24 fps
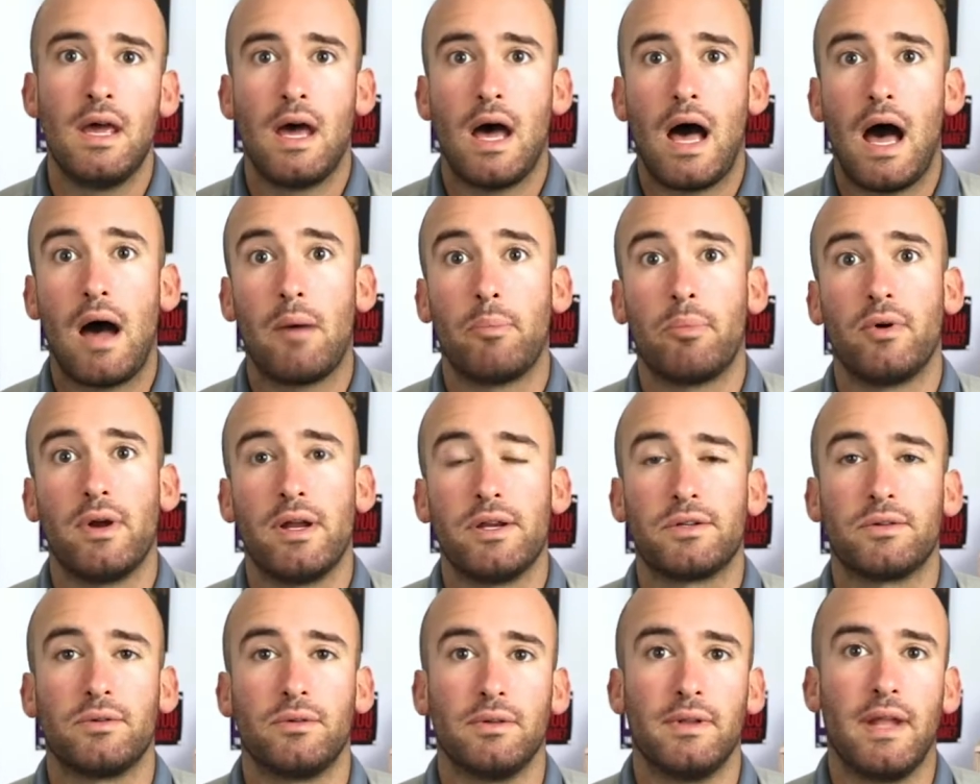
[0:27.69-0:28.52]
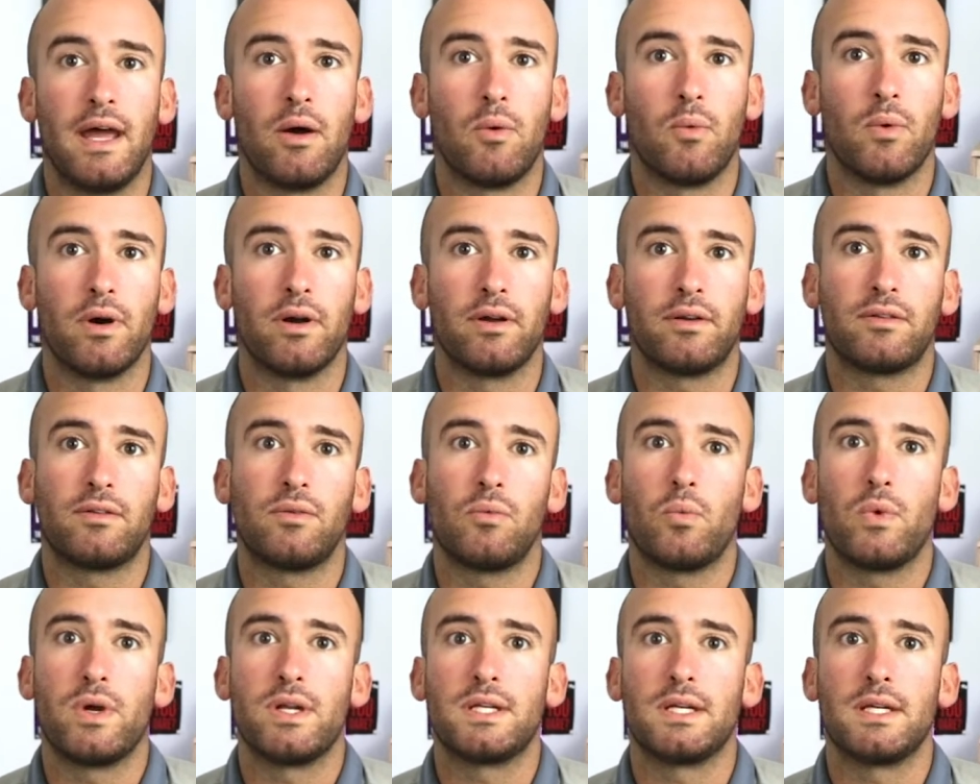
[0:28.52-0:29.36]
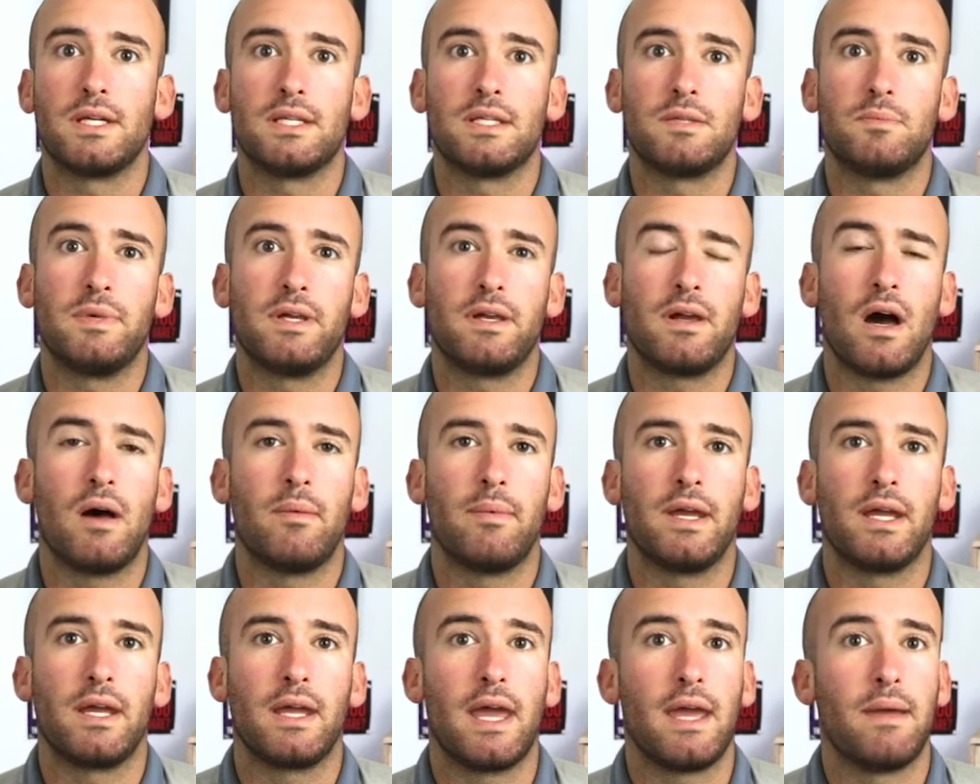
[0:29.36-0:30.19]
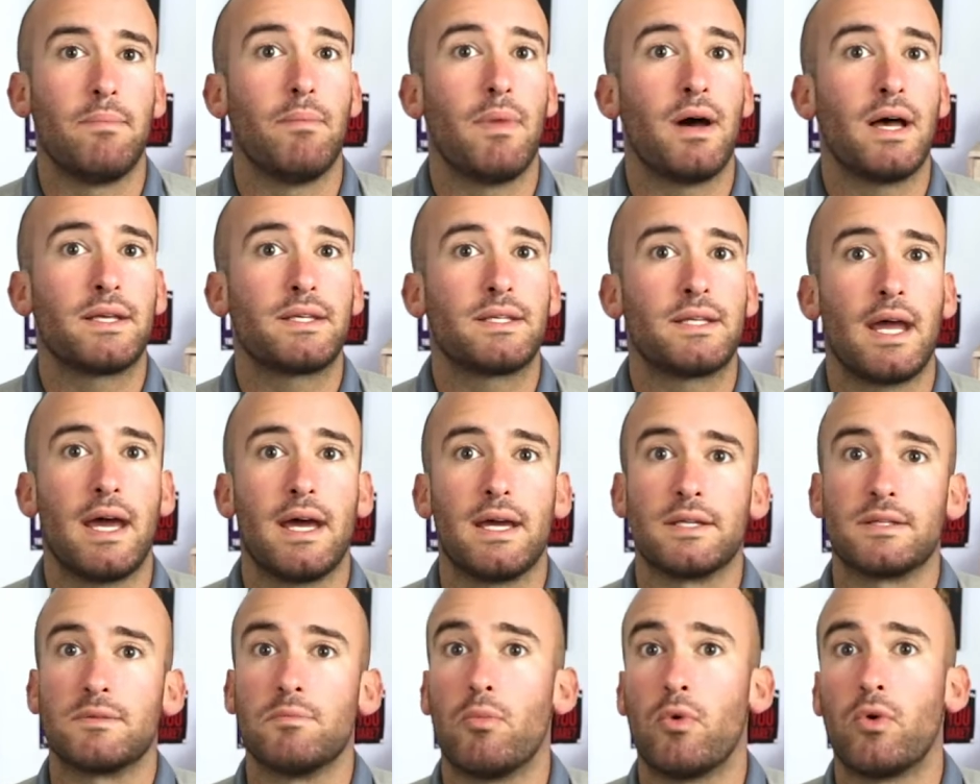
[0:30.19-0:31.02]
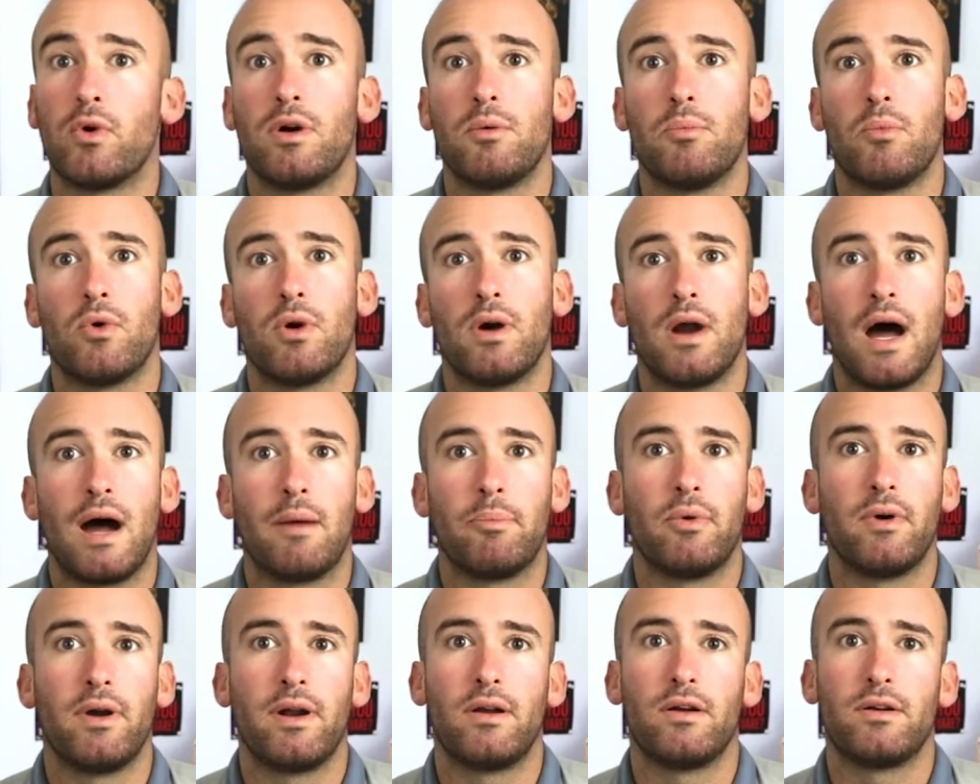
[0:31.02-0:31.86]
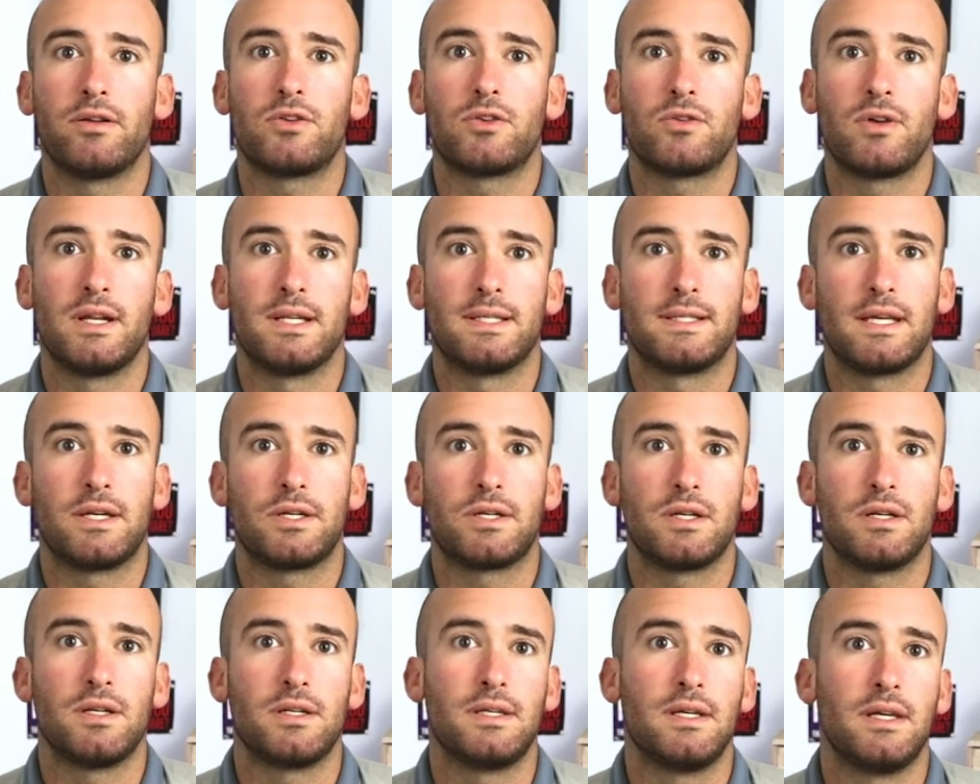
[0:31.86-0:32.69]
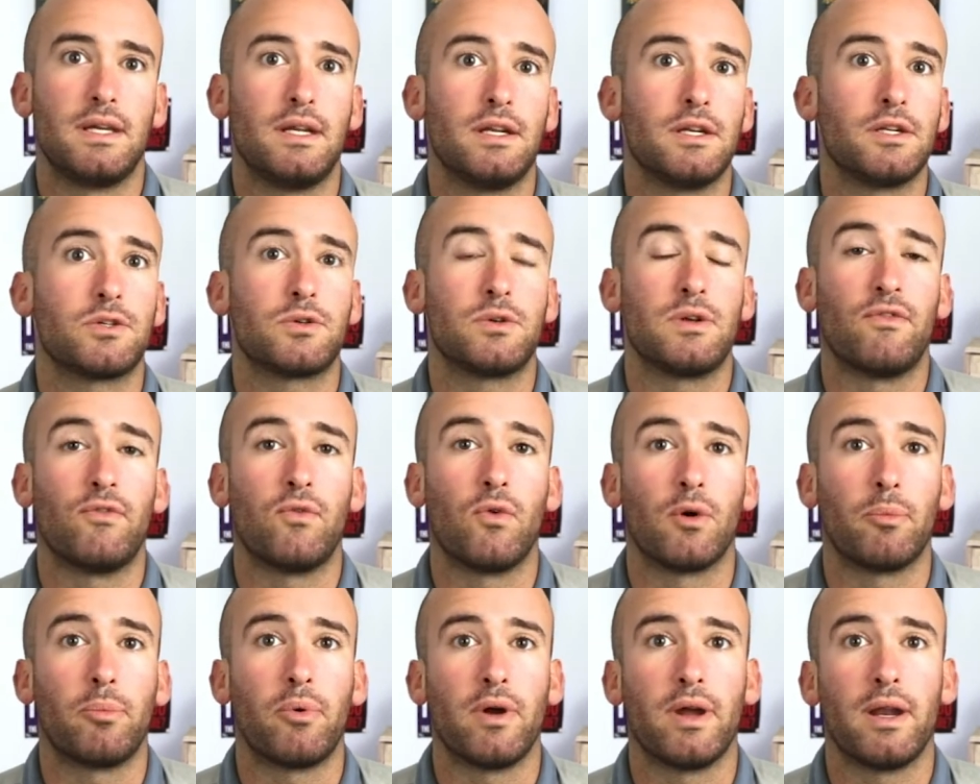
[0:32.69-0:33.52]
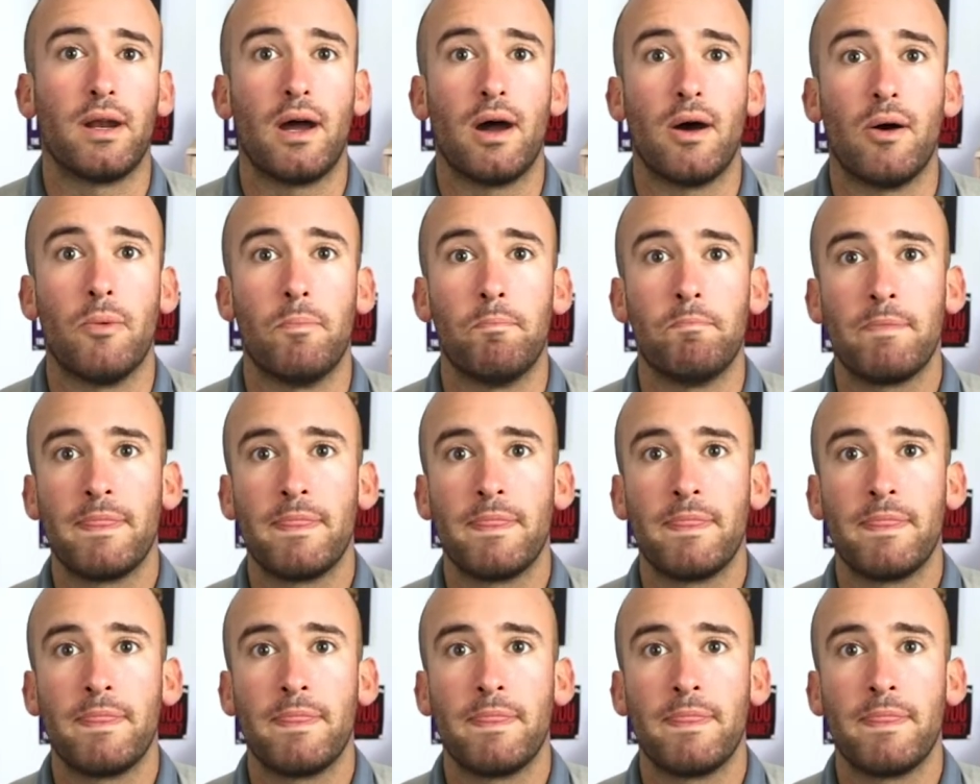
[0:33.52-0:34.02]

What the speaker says: operational networks, which is becoming a must as more and more operators transition to Industry 4.0.